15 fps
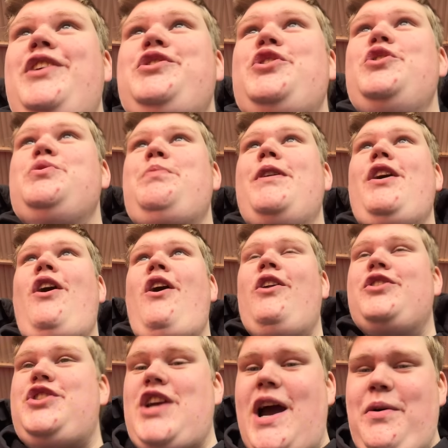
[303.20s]
Dewsbury Hall,
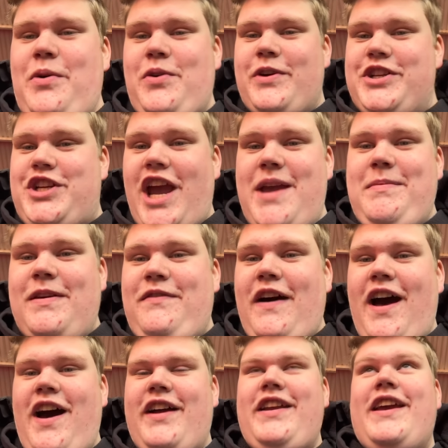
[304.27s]
Choudhury, Jamie
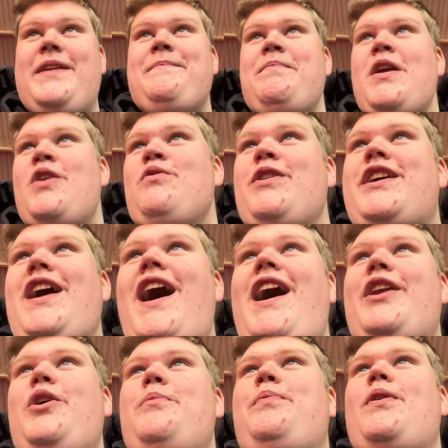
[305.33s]
Vardy,
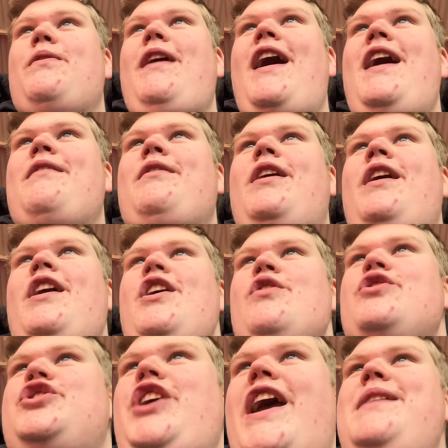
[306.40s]
Ricardo Pereira,
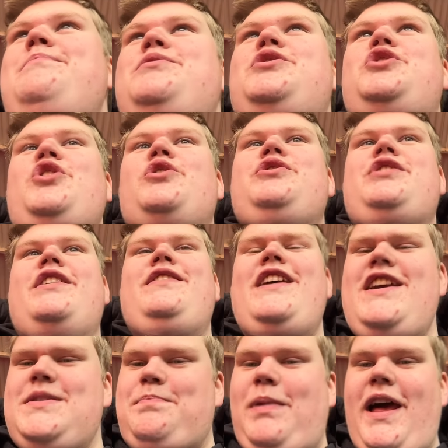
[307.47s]
James Justin,
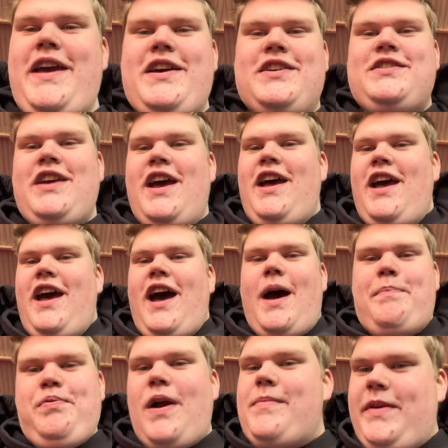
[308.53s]
these players are
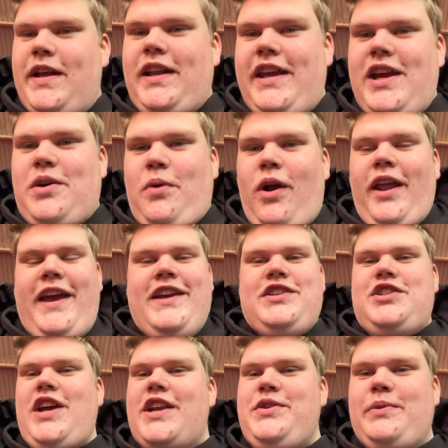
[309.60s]
Premier League quality. It's
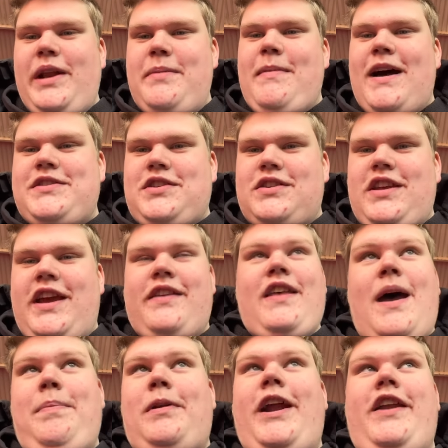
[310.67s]
genuinely mad to think
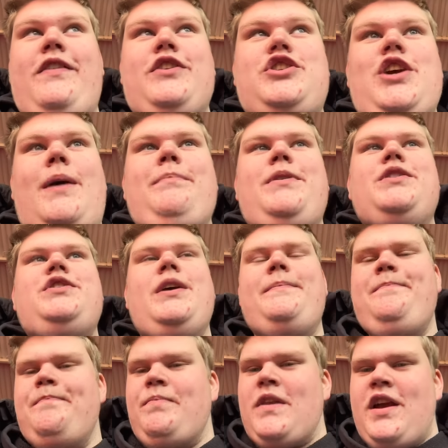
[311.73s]
they're playing in the Championship.
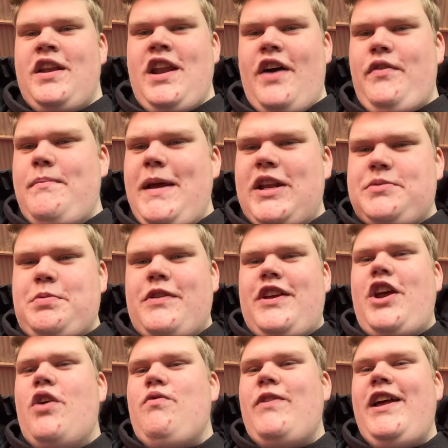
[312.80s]
Now for Middlesbrough, they
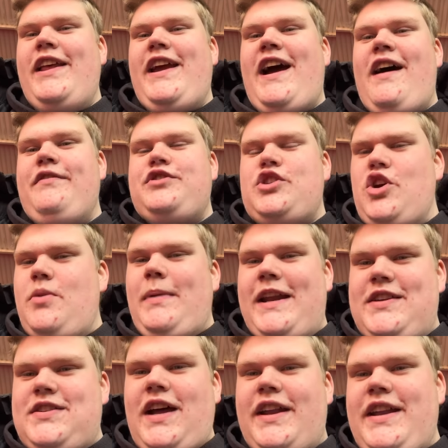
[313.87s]
don't really have too many
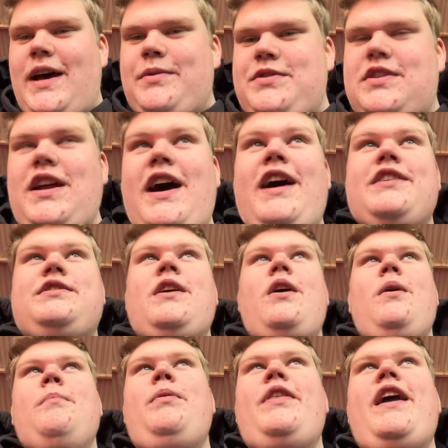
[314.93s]
standout stars,
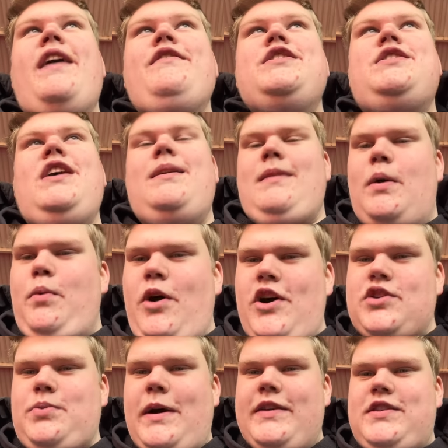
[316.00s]
but they have a team that
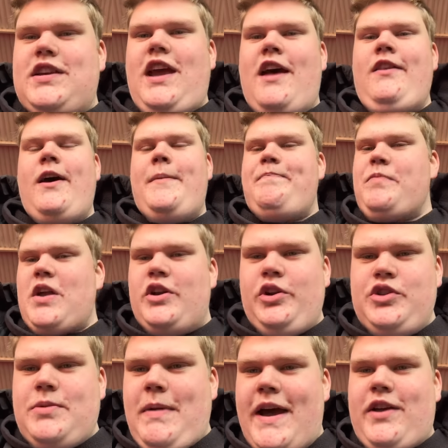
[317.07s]
works well together. And
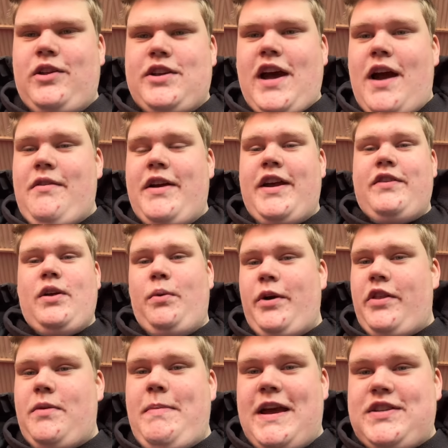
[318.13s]
under Michael Carrick, they're one
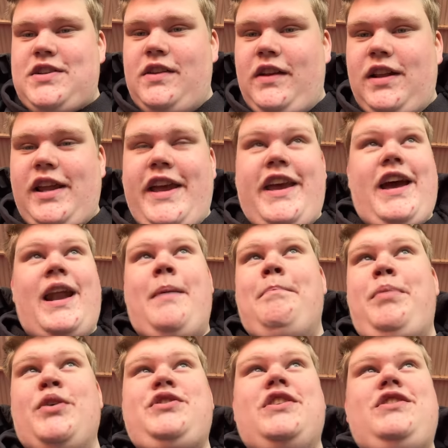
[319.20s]
of the best in the league. And I'm
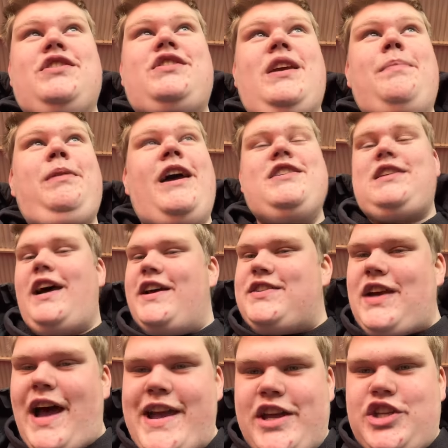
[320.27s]
buzzing to see players like
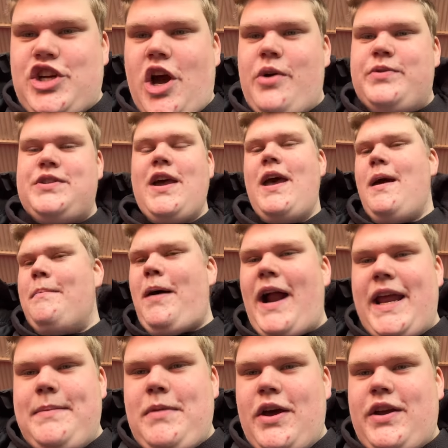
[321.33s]
Isaiah Jones,
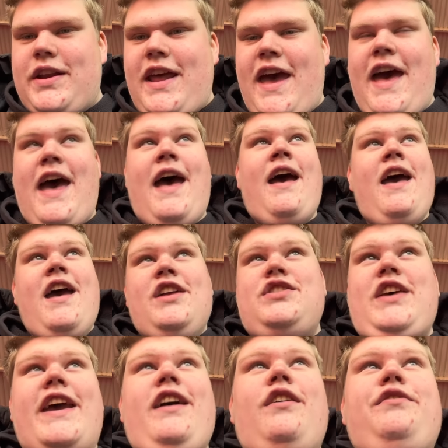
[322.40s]
Paddy McNair,
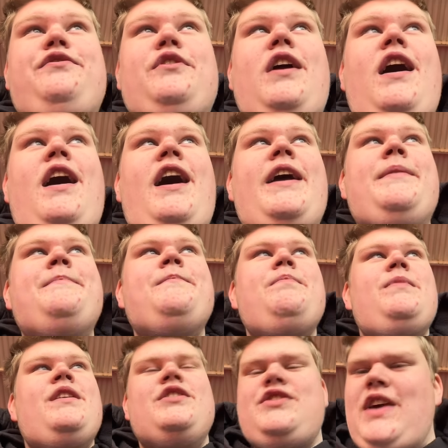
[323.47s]
Dael Fry,
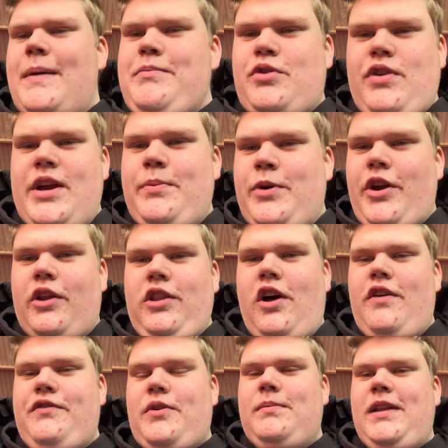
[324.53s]
Sam Greenwood on
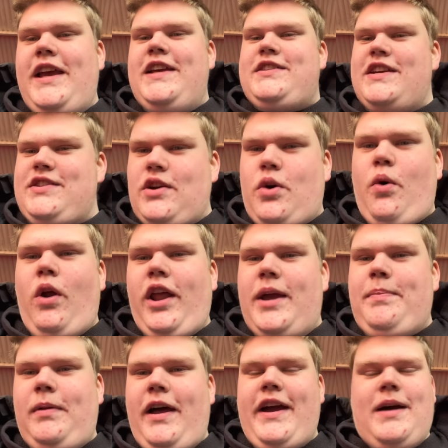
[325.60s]
loan from Leeds. He's a quality
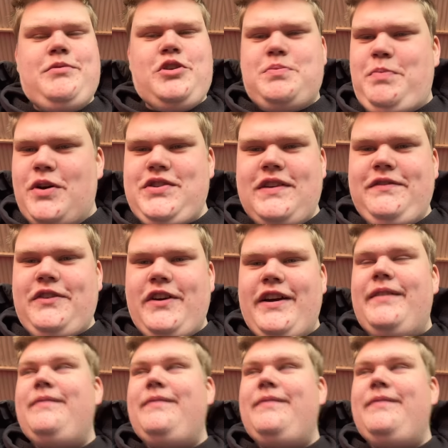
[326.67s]
player. I'm just buzzing for it.